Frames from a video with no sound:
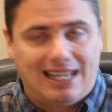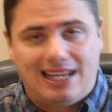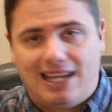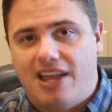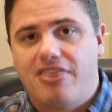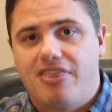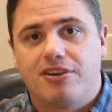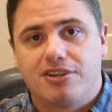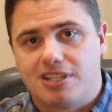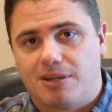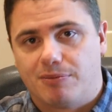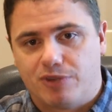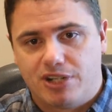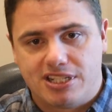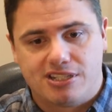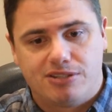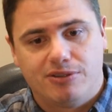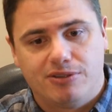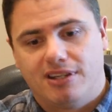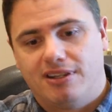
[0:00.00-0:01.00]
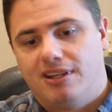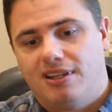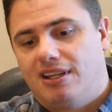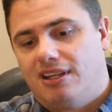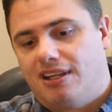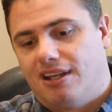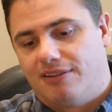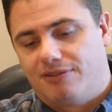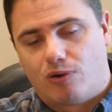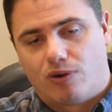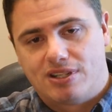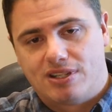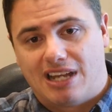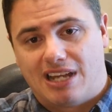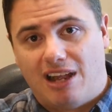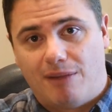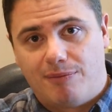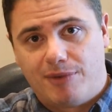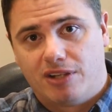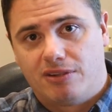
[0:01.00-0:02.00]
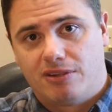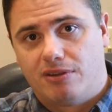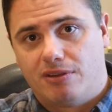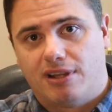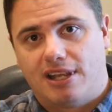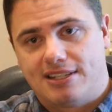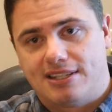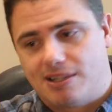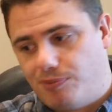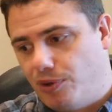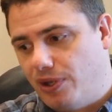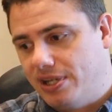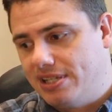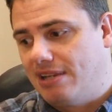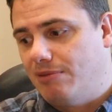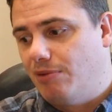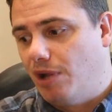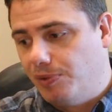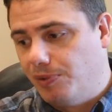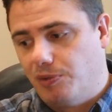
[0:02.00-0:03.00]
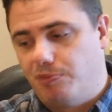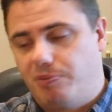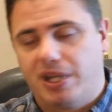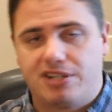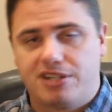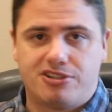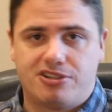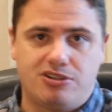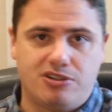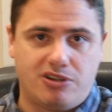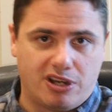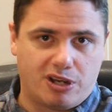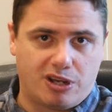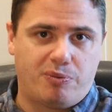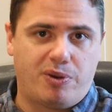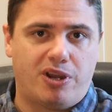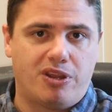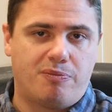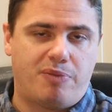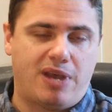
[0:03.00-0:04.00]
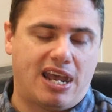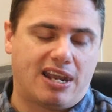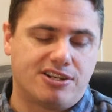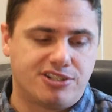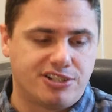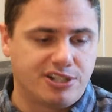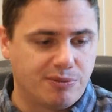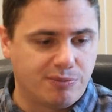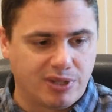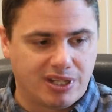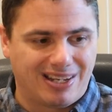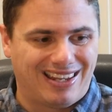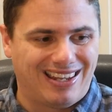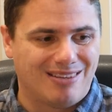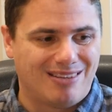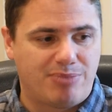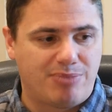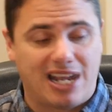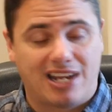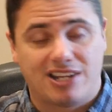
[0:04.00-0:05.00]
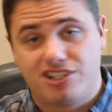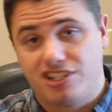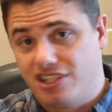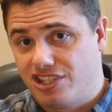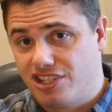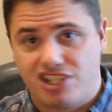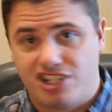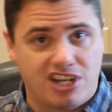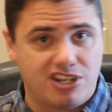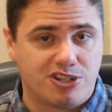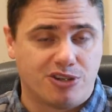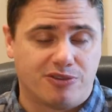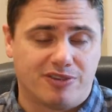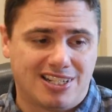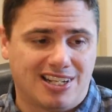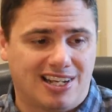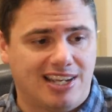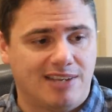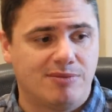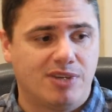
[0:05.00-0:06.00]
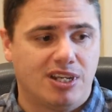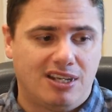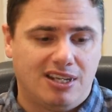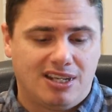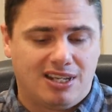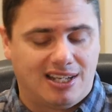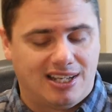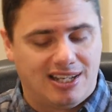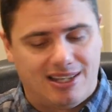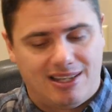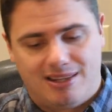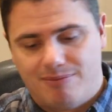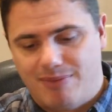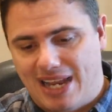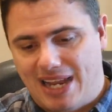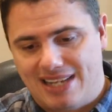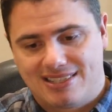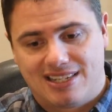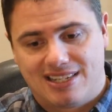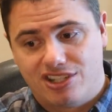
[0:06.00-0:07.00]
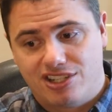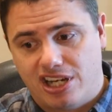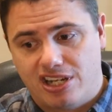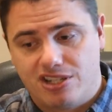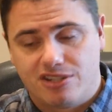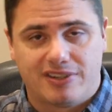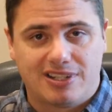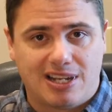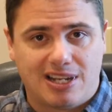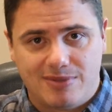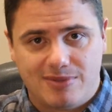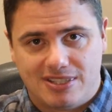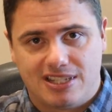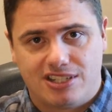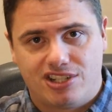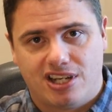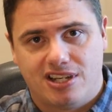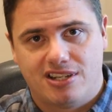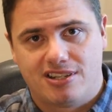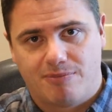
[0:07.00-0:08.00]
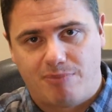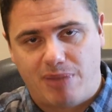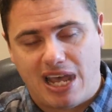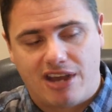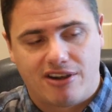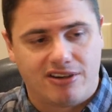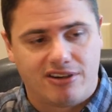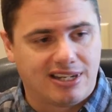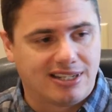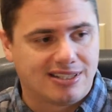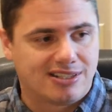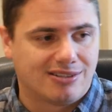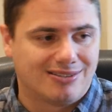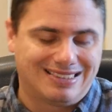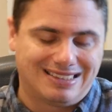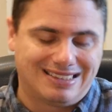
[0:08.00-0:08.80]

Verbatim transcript: uh, there's some risk to it. Of course, I'm going to, at some point in time, upload pictures so you can compare the packaging. But again, packaging's changed over time. Uh, masks can change over time as they change the patterning. So